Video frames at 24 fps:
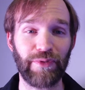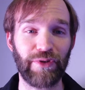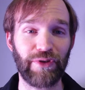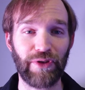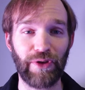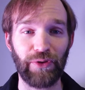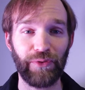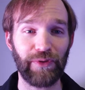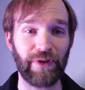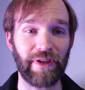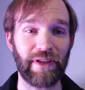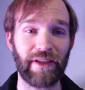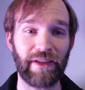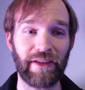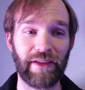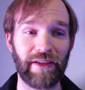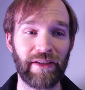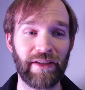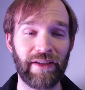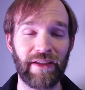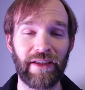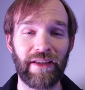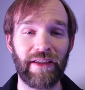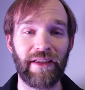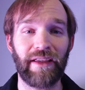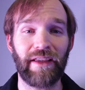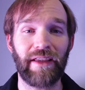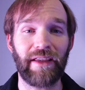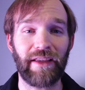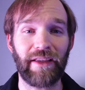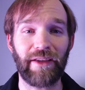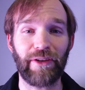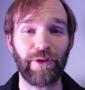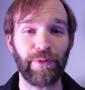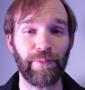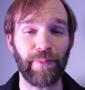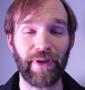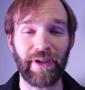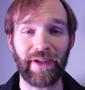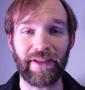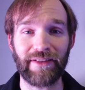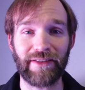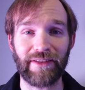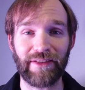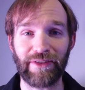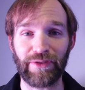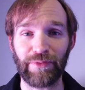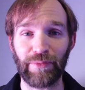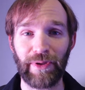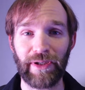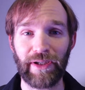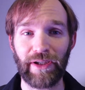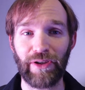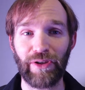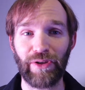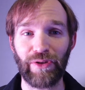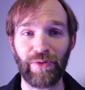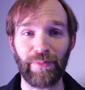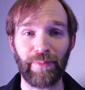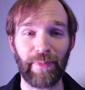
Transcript: Sony earbuds as well,